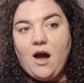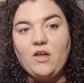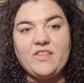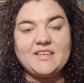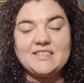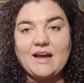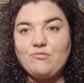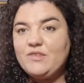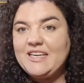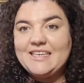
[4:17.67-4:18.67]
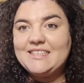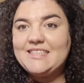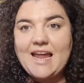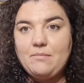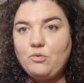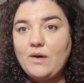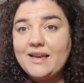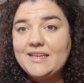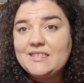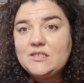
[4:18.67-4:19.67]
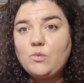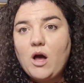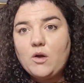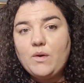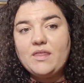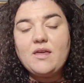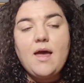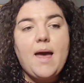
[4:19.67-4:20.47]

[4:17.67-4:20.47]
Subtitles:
are things that are really stable and easy to work with.